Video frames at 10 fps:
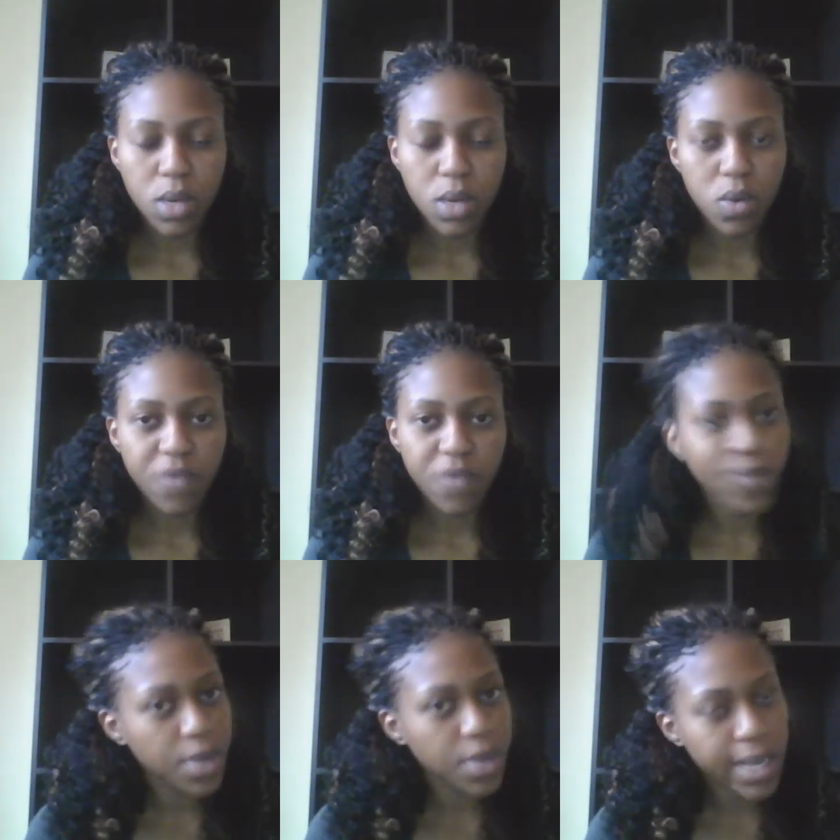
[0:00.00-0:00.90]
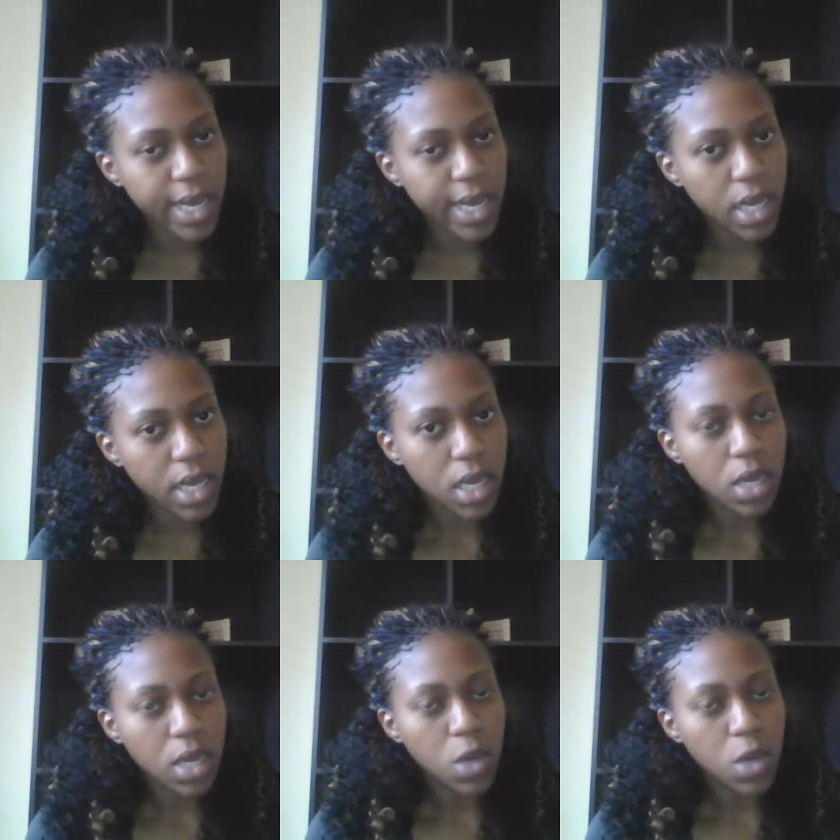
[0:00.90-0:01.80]
Firstly,
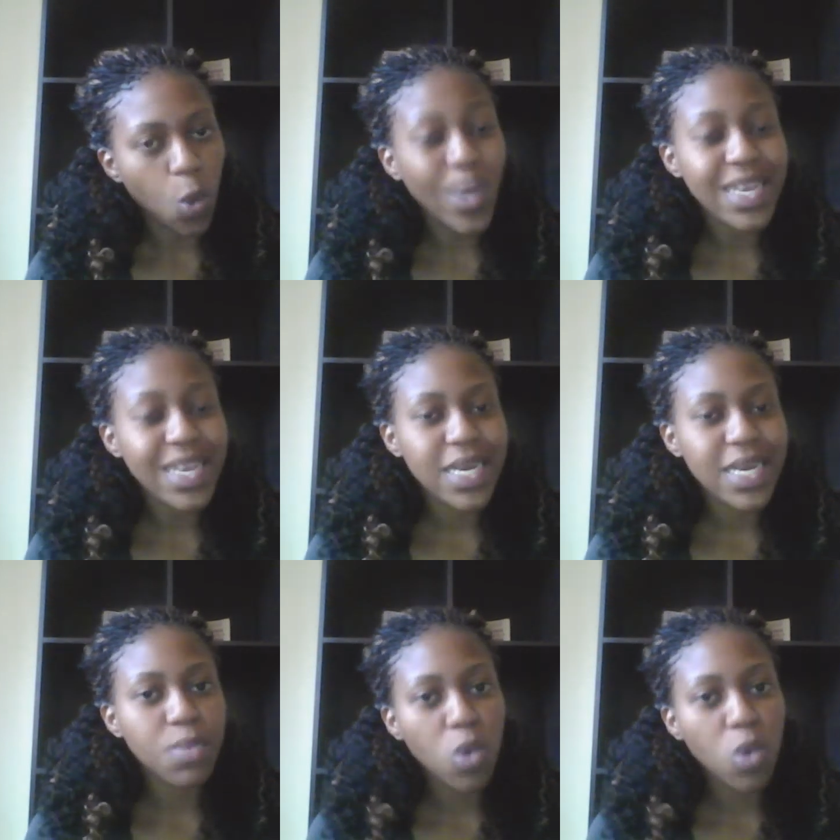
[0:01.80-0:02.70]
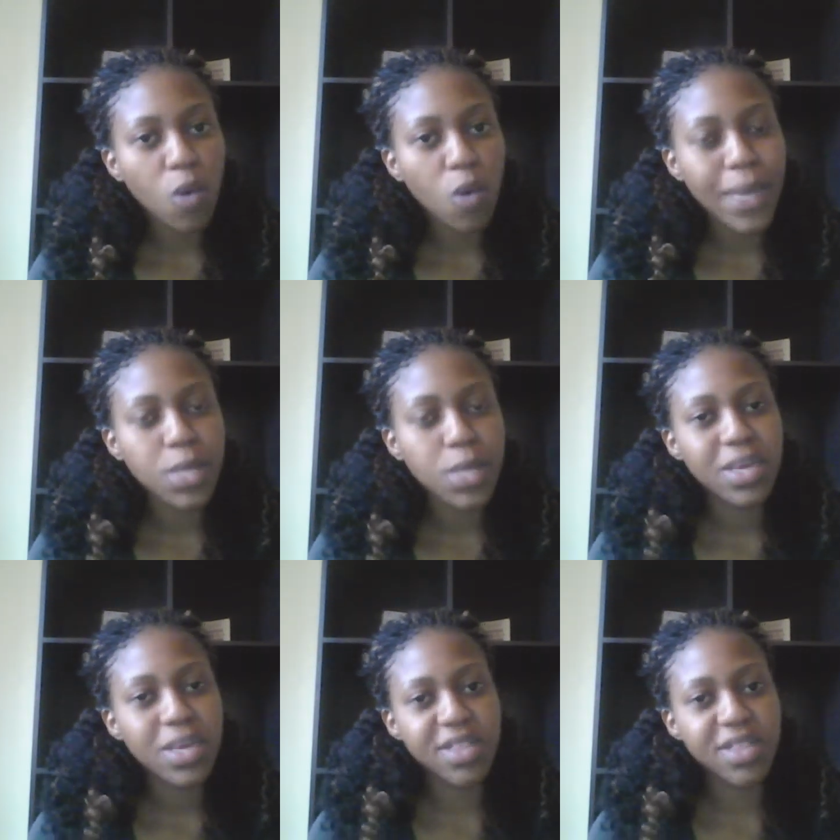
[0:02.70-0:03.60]
we need more mental health
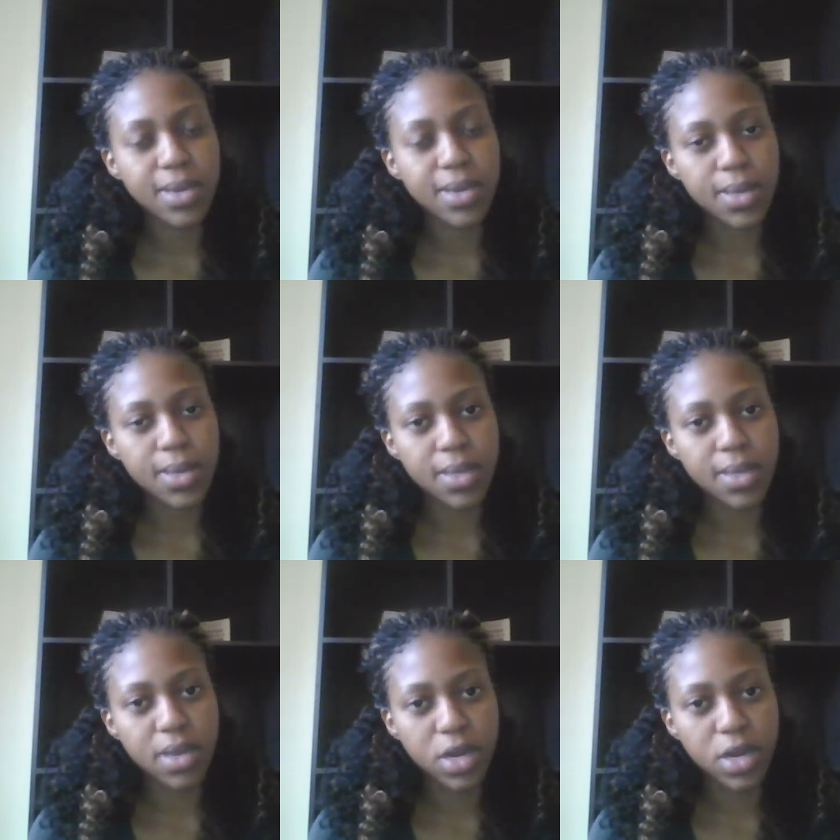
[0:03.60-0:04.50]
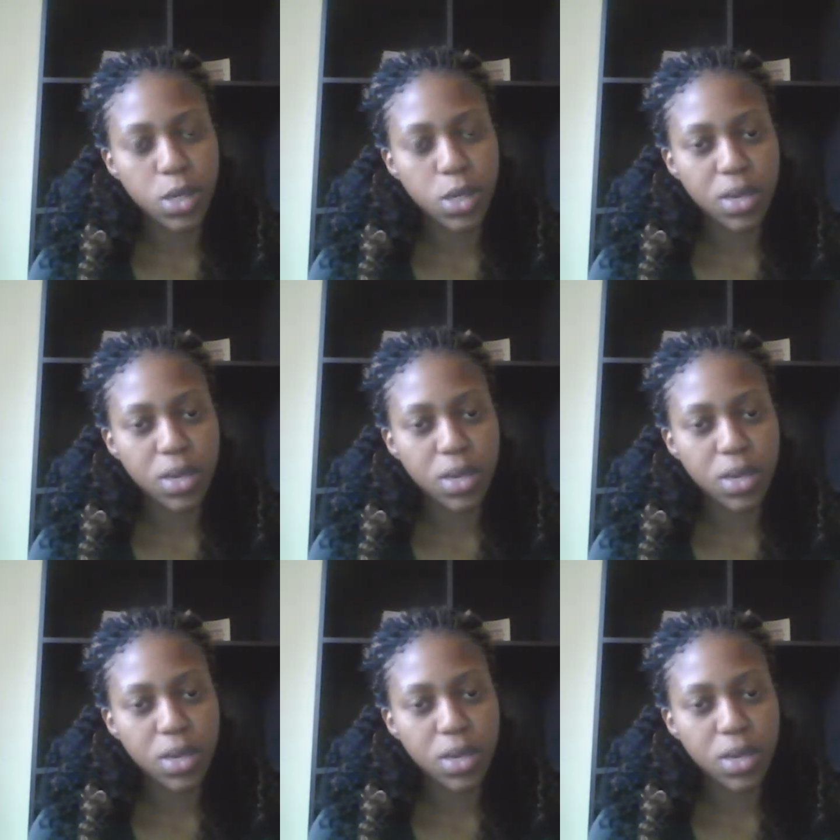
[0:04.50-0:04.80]
centers in the country.